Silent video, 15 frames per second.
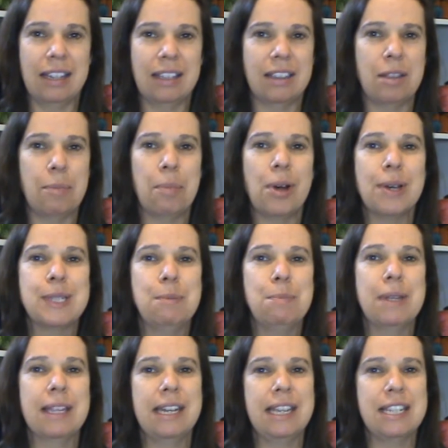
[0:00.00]
the
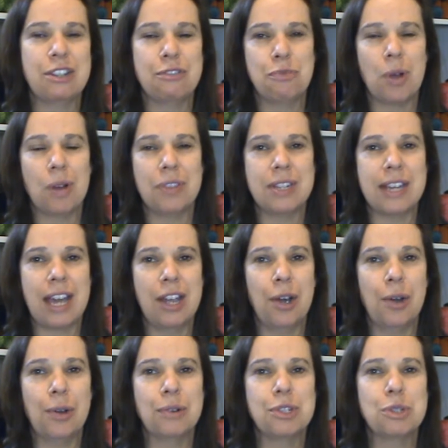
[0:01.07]
possibilities of what the day
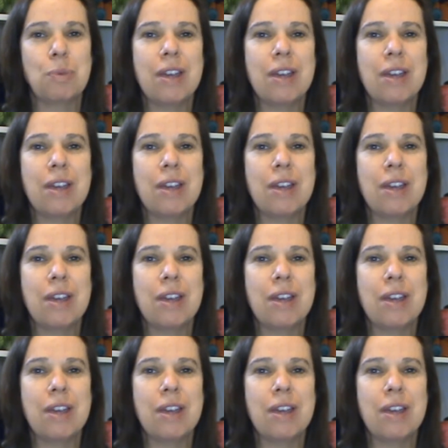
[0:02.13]
holds.